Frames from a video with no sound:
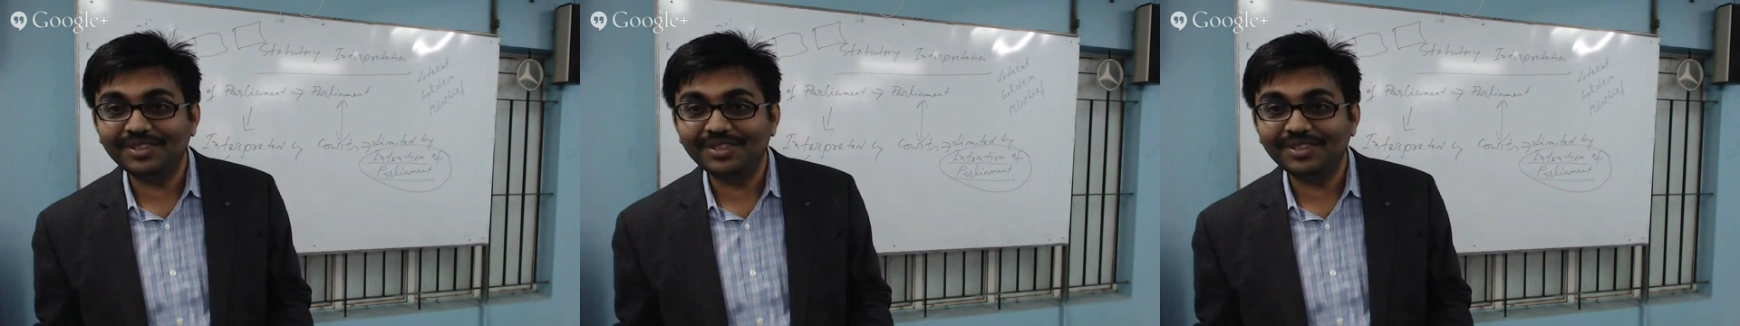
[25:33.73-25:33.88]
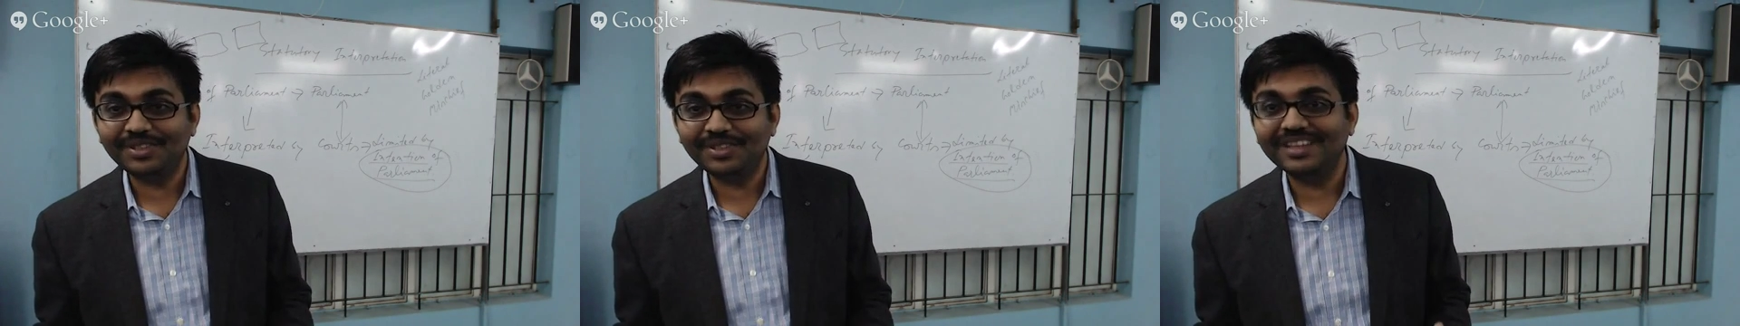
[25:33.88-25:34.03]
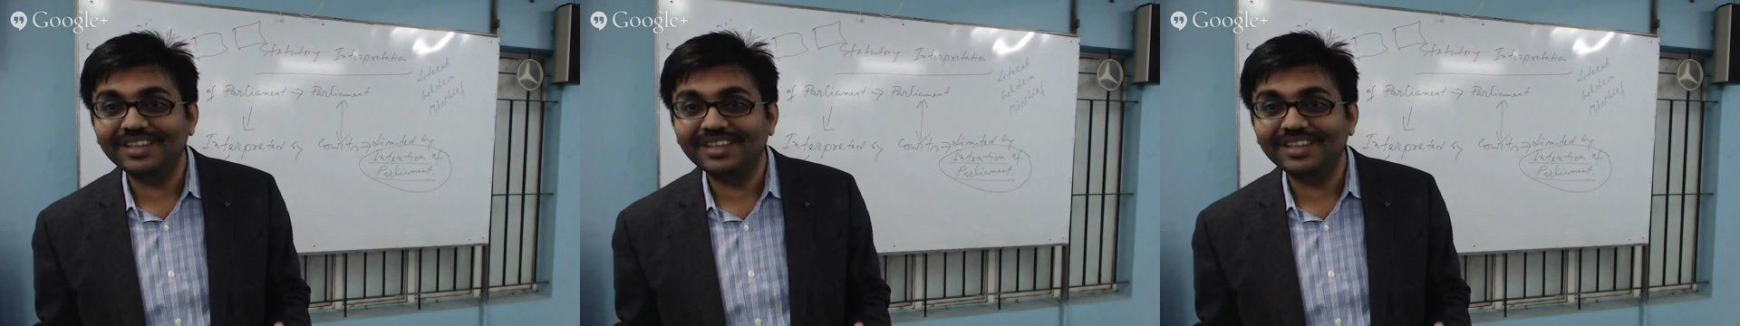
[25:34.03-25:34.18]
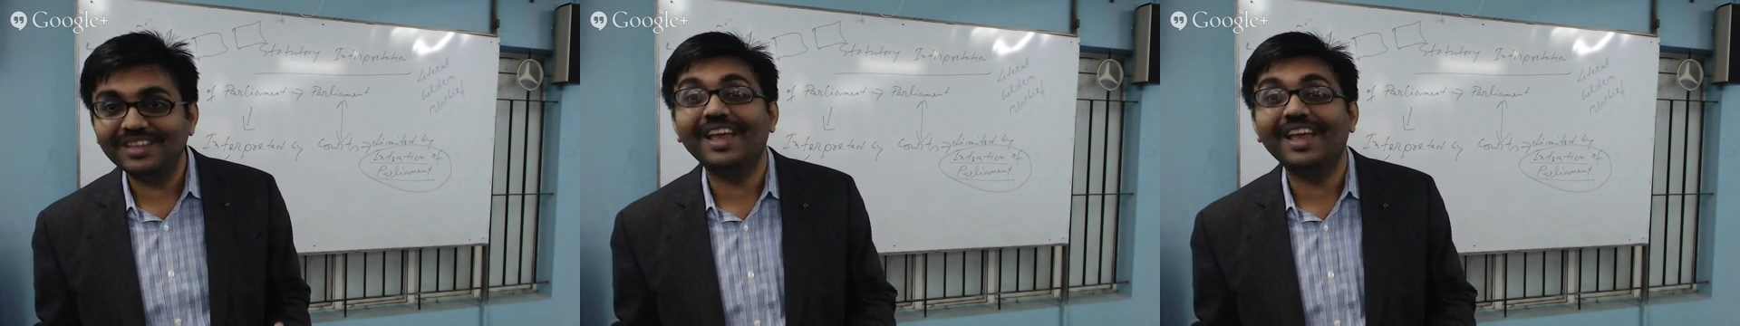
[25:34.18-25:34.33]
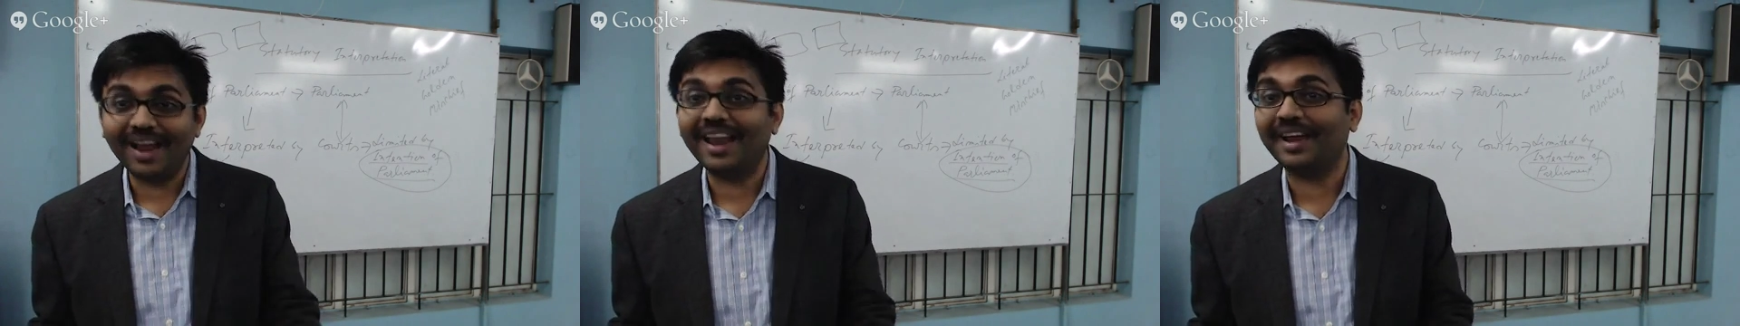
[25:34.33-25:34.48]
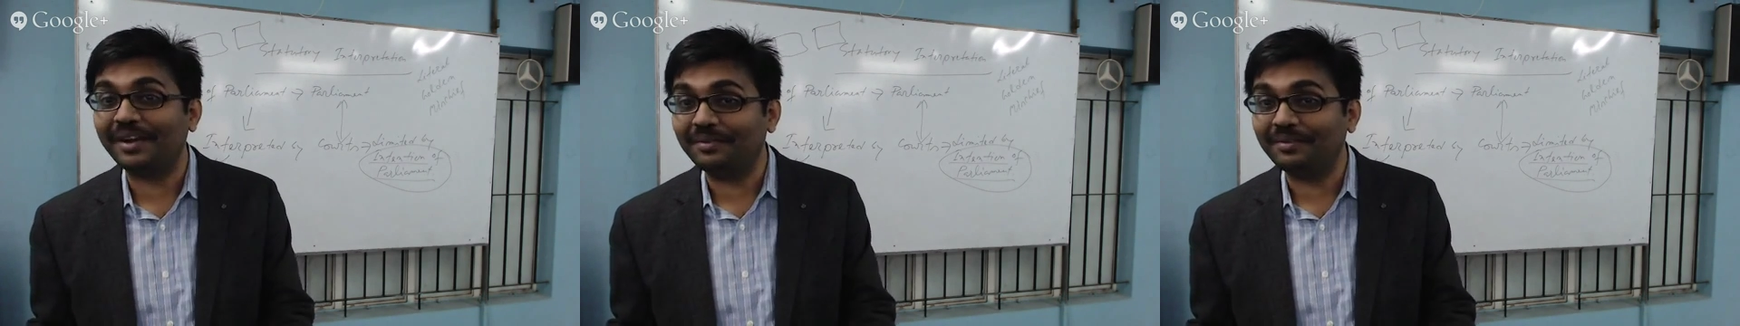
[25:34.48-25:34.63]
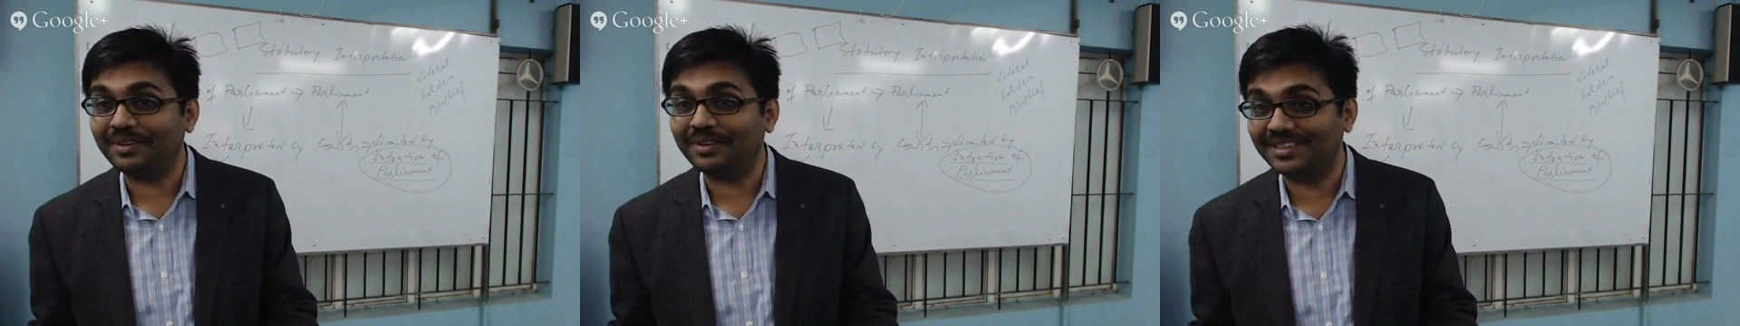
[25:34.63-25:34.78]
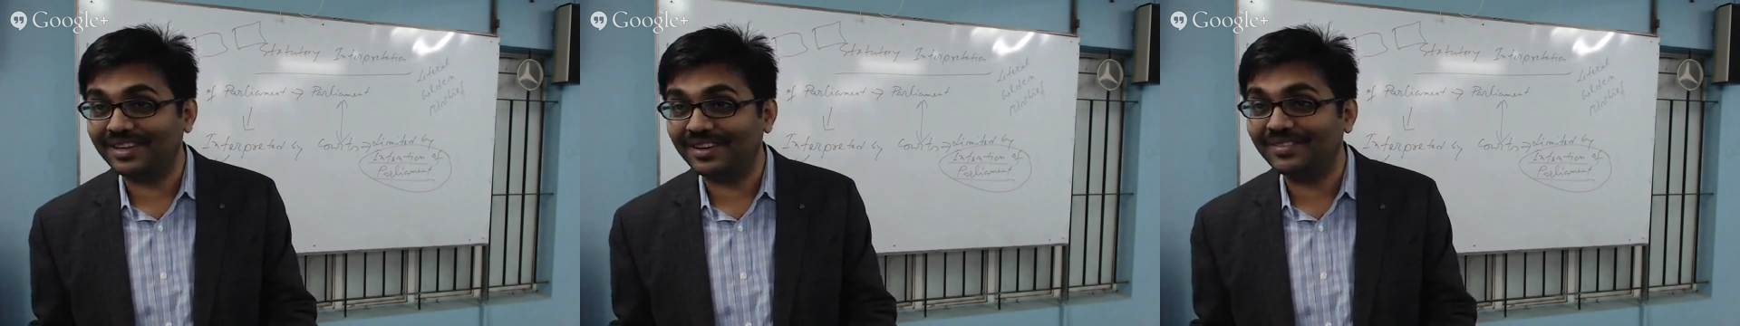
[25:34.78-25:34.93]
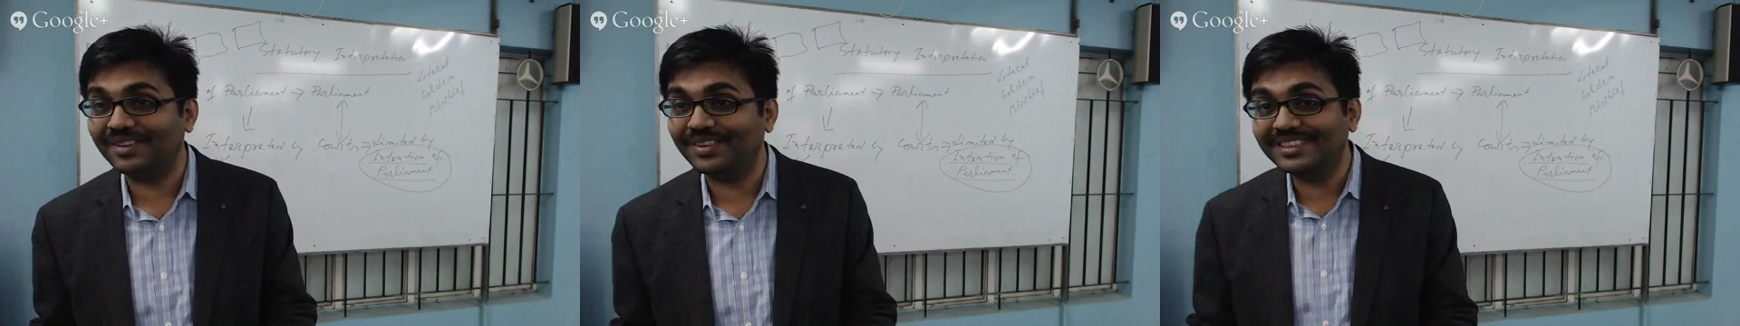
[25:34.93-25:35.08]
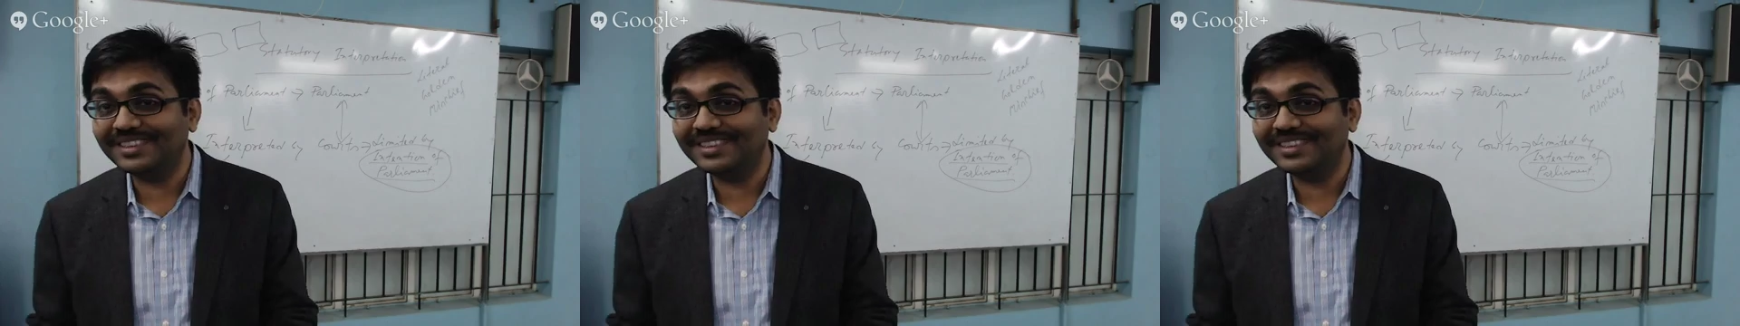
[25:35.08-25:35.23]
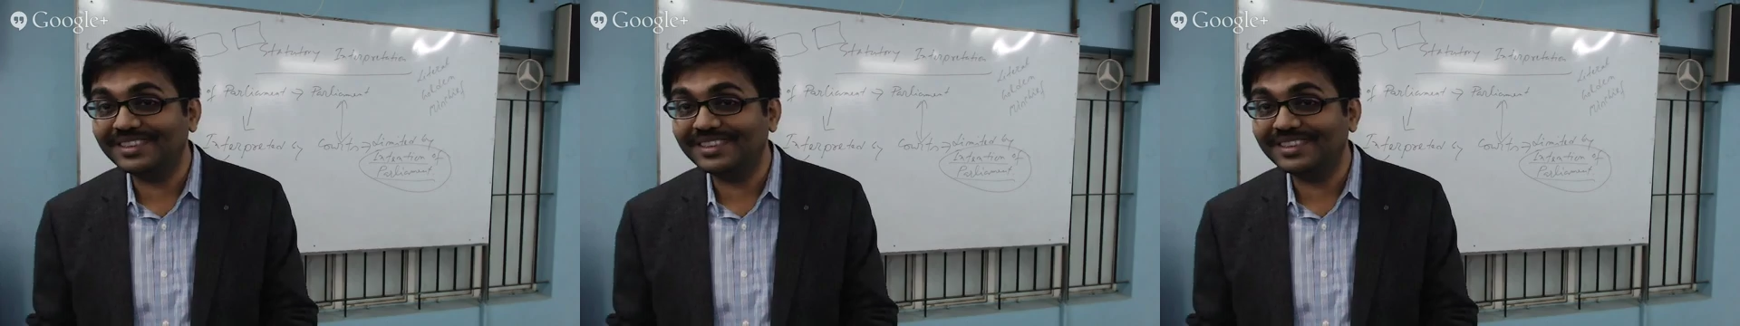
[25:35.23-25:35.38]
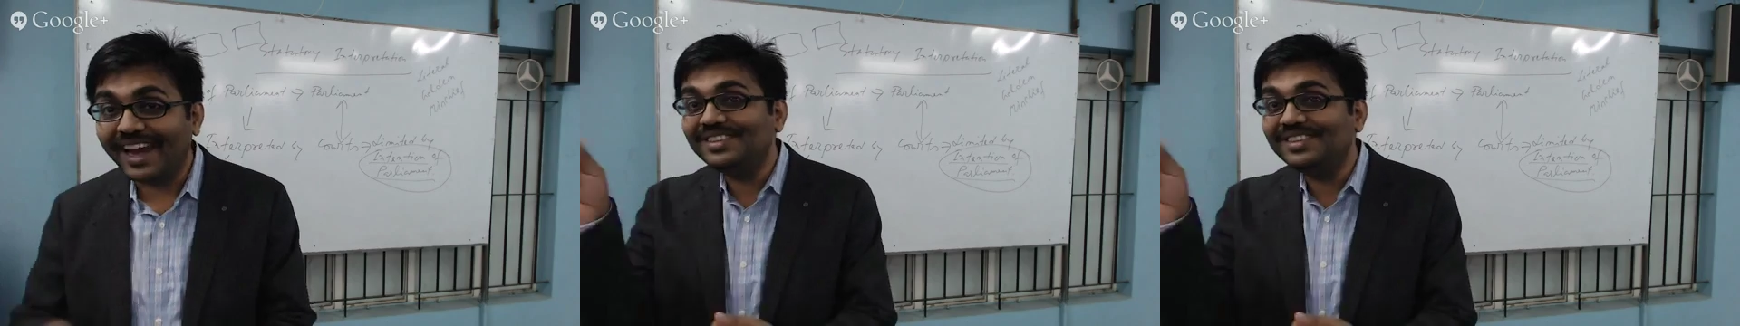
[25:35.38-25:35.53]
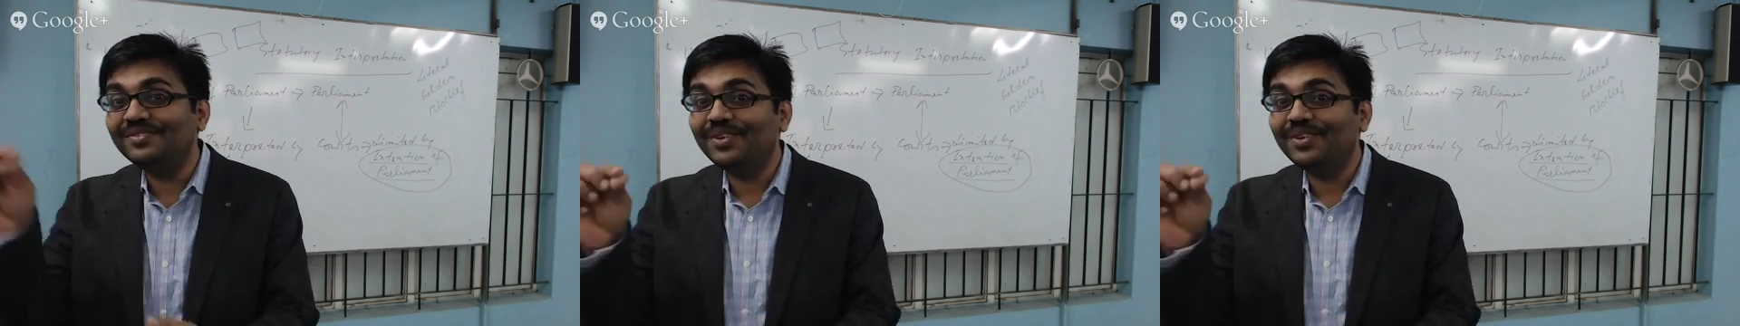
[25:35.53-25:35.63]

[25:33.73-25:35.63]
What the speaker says: Yeah, Bangla dictionary, because that is the